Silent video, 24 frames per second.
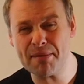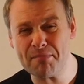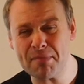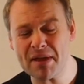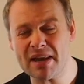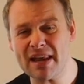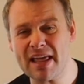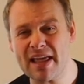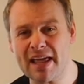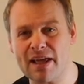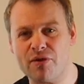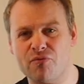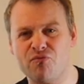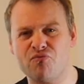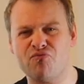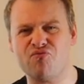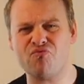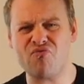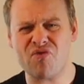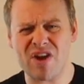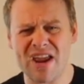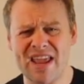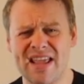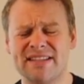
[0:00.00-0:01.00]
Eliminate
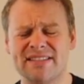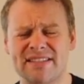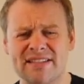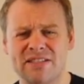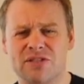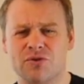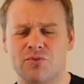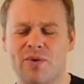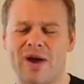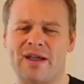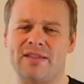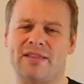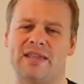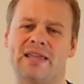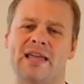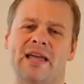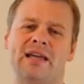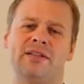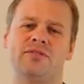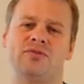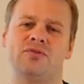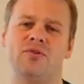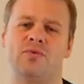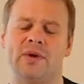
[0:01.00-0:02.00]
reasons why they
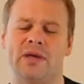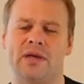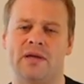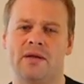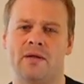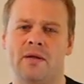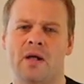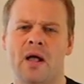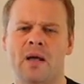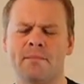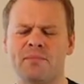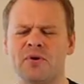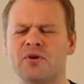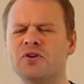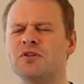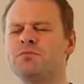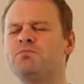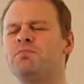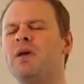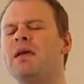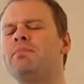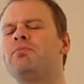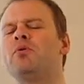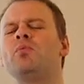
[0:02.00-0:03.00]
can't do it.
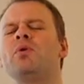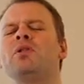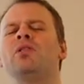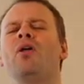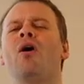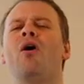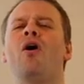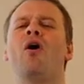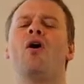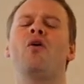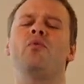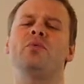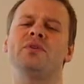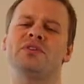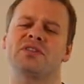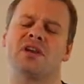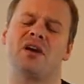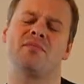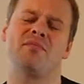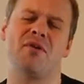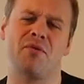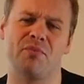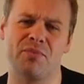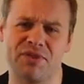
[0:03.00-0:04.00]
Because people will
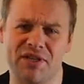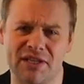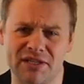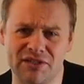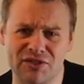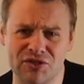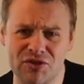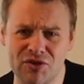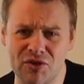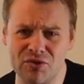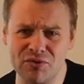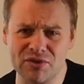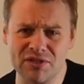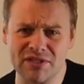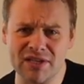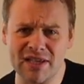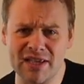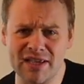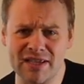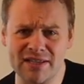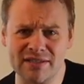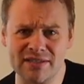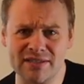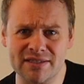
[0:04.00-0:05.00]
always come up with
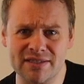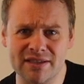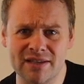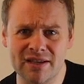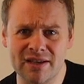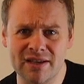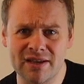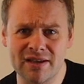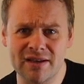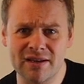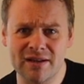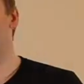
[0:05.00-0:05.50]
excuses.